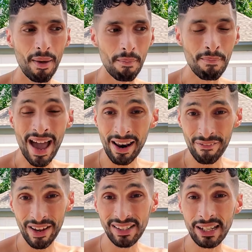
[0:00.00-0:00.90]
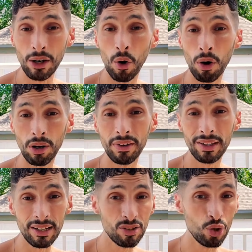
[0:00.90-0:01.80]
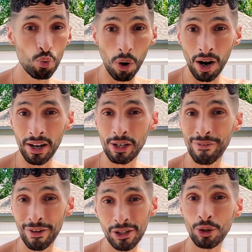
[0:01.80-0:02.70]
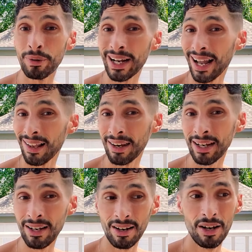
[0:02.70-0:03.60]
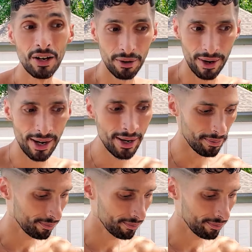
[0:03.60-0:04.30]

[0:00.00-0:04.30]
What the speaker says: manifesting all of the things you want in your physical reality, right?